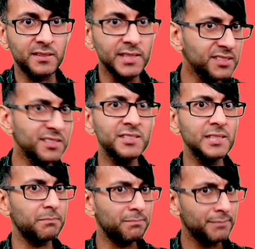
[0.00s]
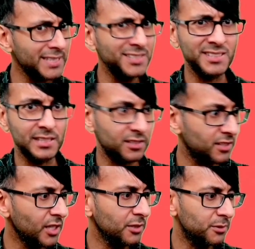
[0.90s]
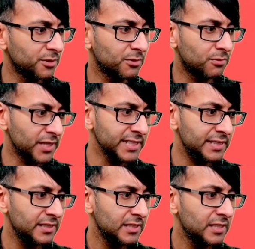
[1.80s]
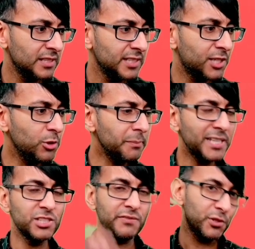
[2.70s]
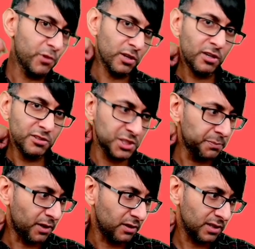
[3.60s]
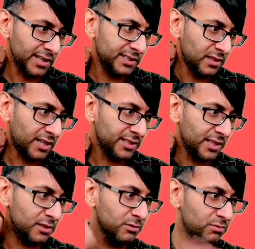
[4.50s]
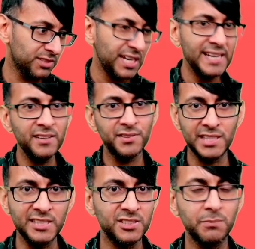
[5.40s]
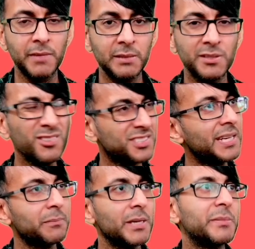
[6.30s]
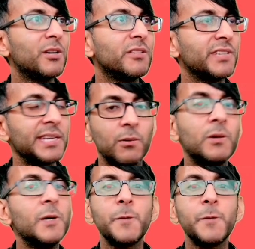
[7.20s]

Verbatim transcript: This is an amazing code, right? Can you imagine if you've got a hotspot like, I don't know, 10 of these, maybe, not 10, maybe overkill.